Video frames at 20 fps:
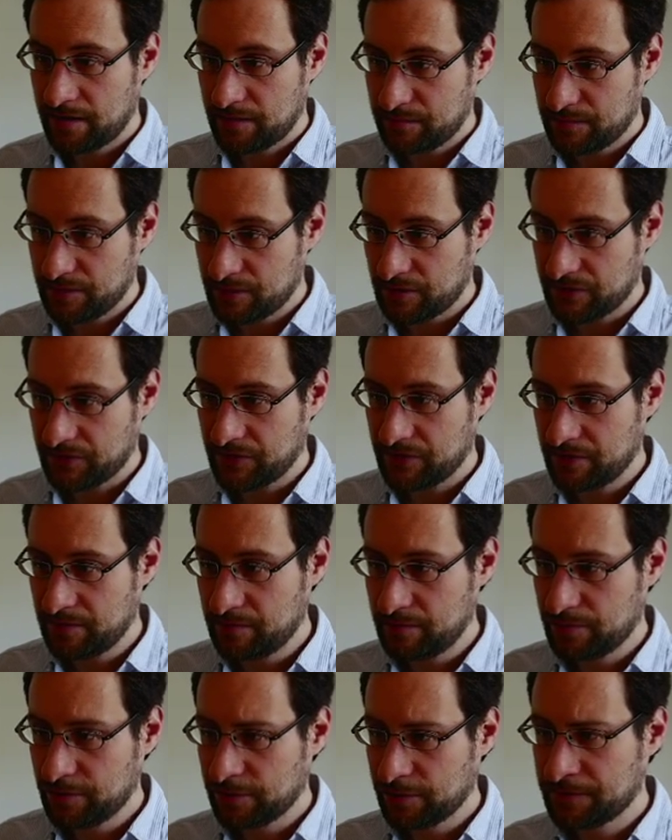because it
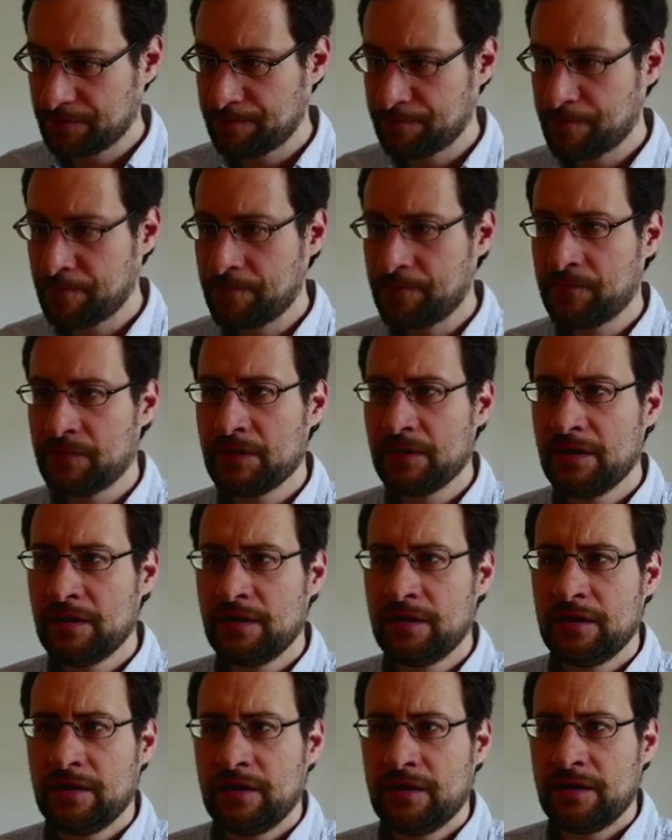didn't build.
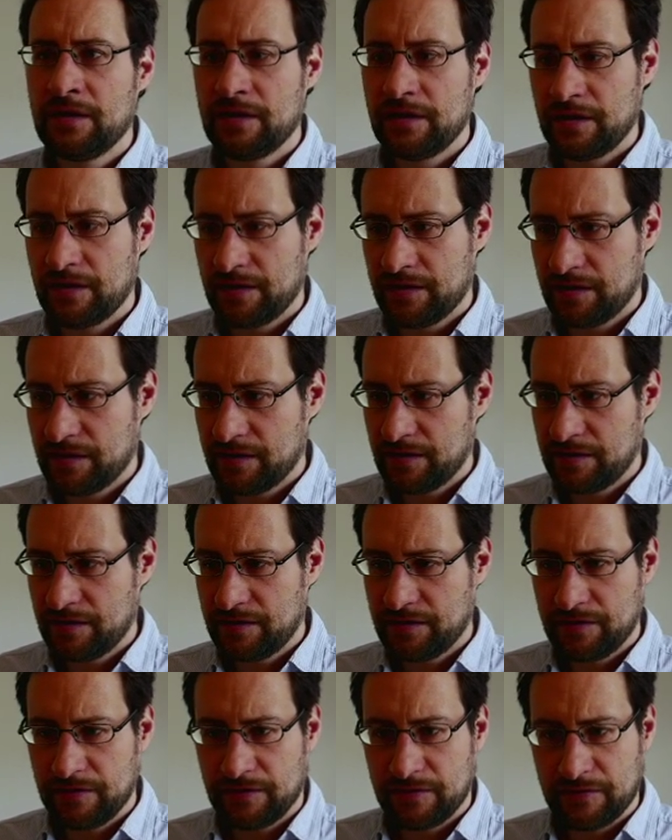
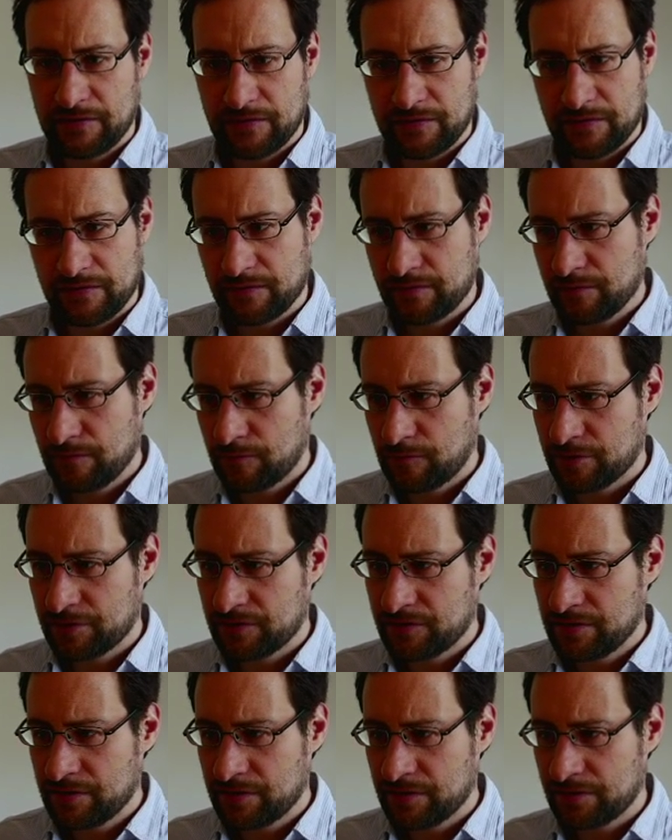And
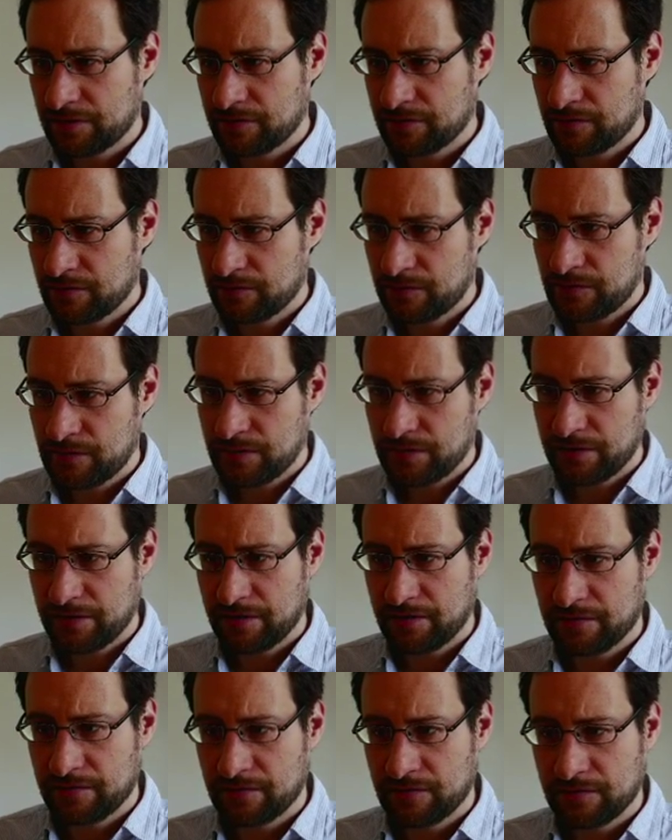what killed? Why?
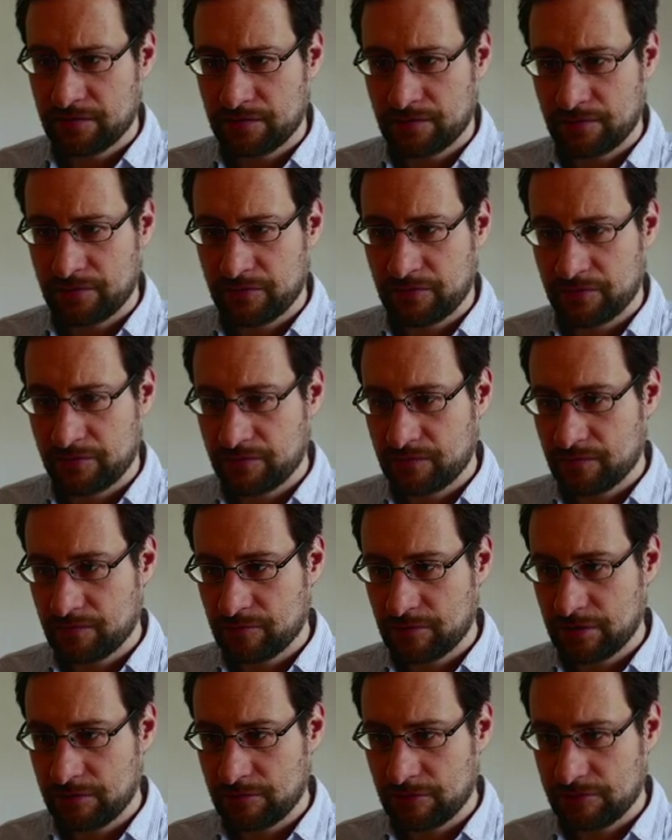
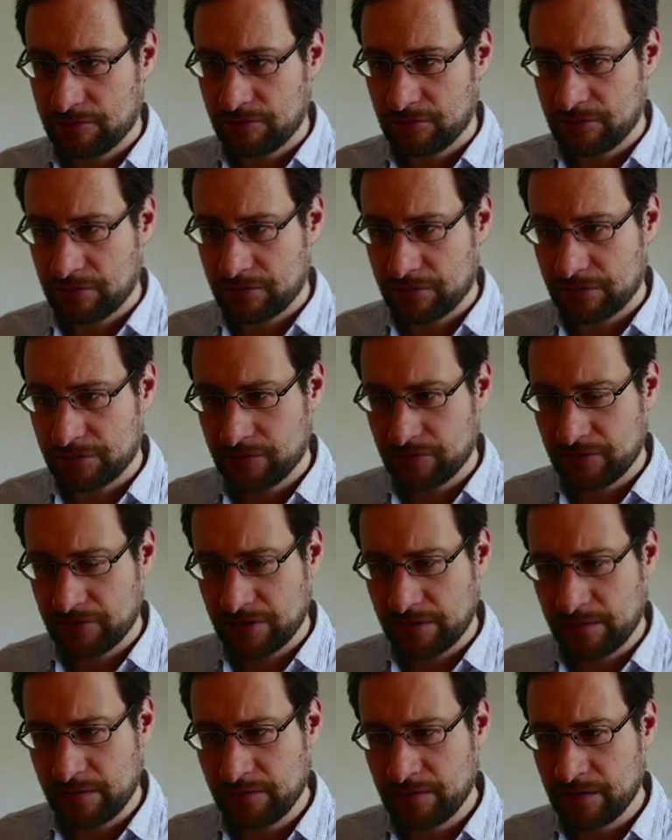Why was this killed? Don't
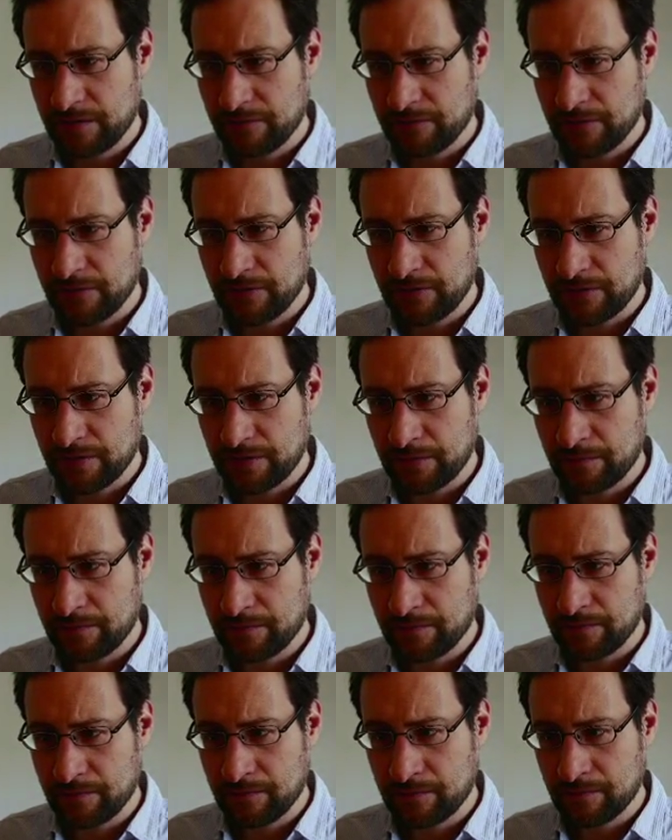tell me we have here some.